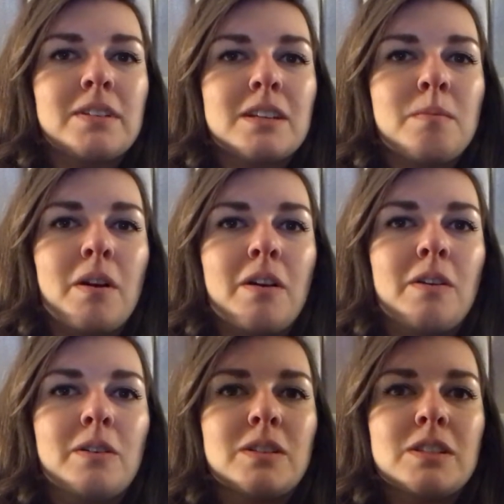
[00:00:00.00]

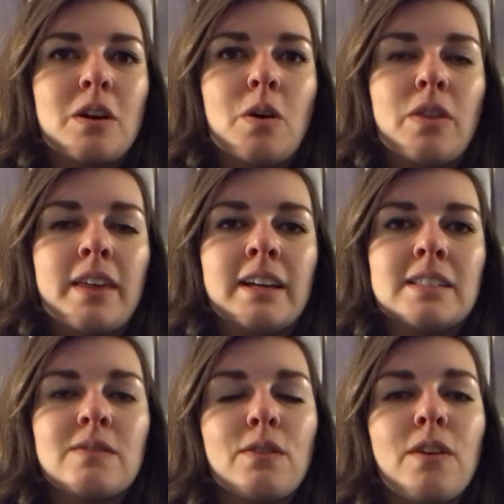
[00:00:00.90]
tomorrow. So
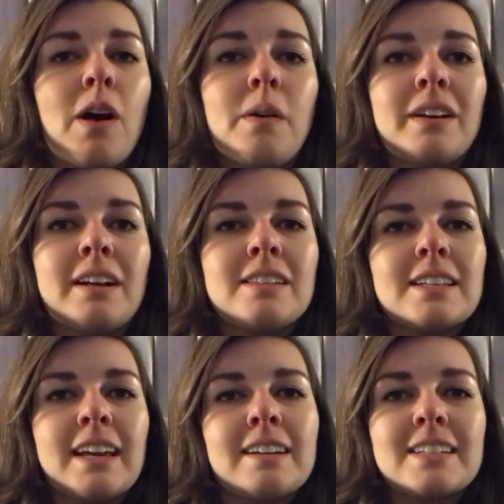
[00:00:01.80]
thanks for following us
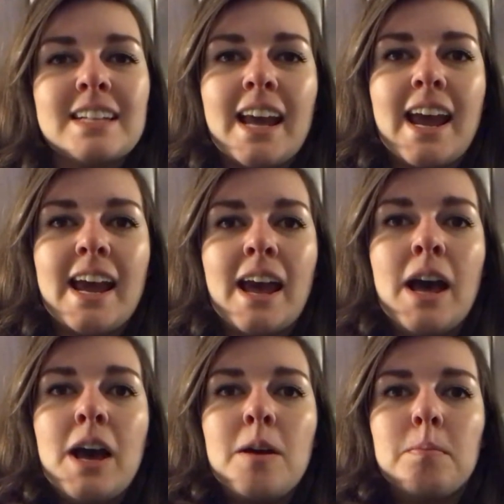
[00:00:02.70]
again today.
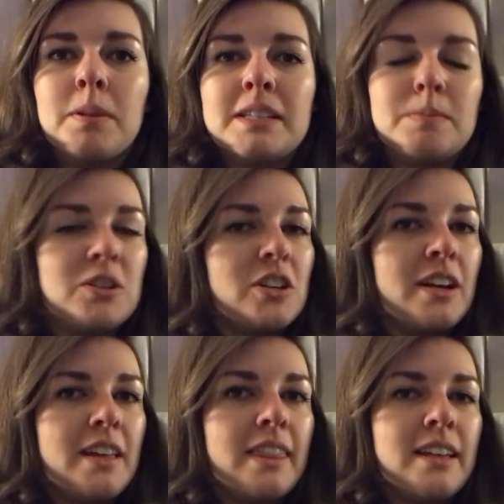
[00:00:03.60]
Please be sure to
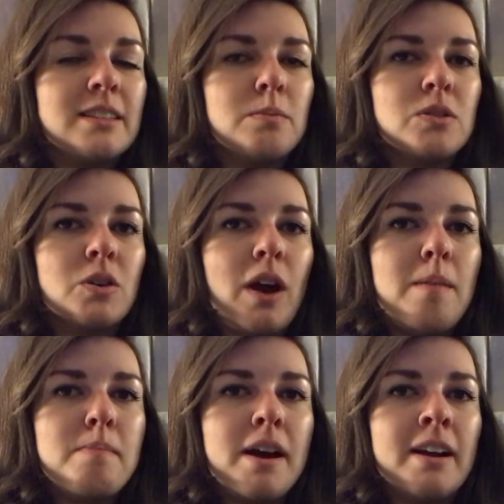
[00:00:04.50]
hit that
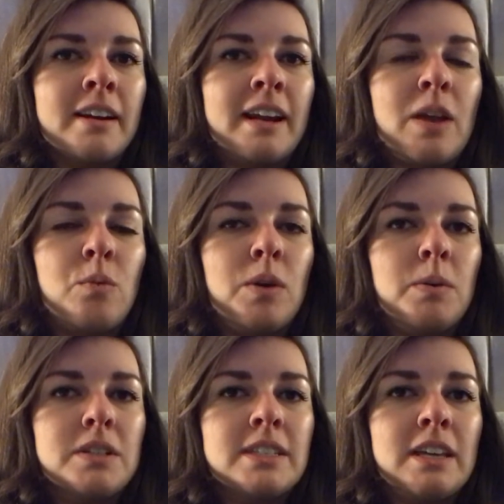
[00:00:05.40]
subscribe button, and we
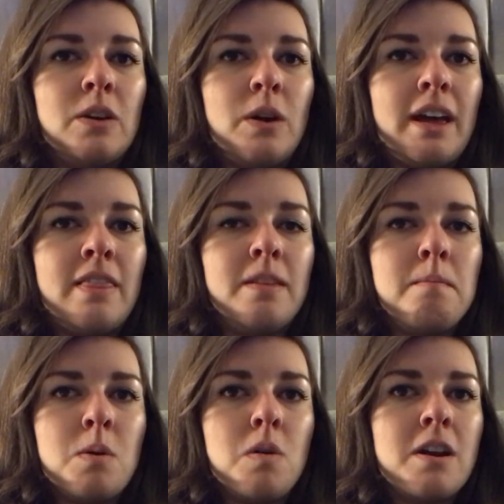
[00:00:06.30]
will see you in the
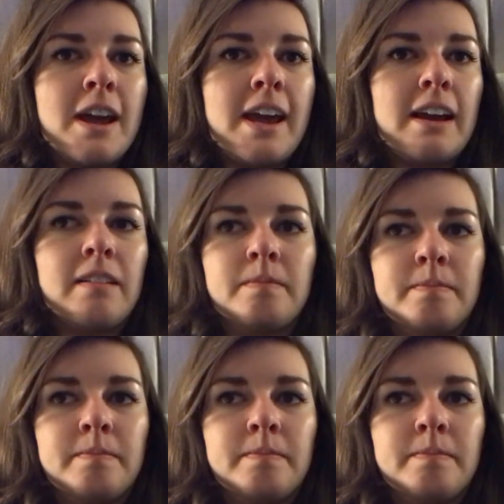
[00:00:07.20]
morning.